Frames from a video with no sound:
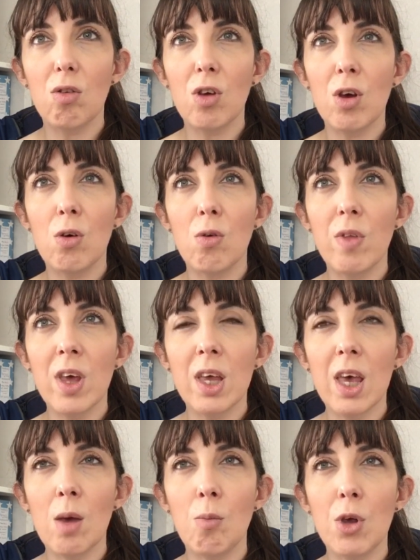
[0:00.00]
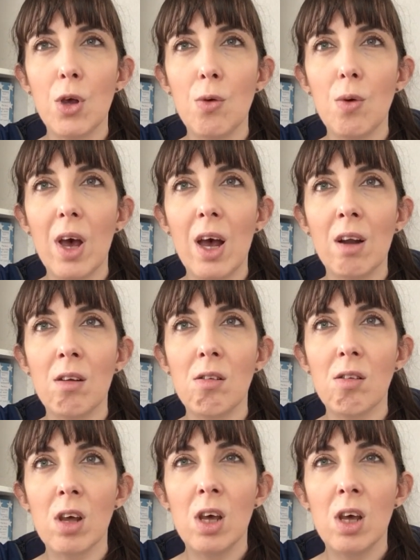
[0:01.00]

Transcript: So Then Came You and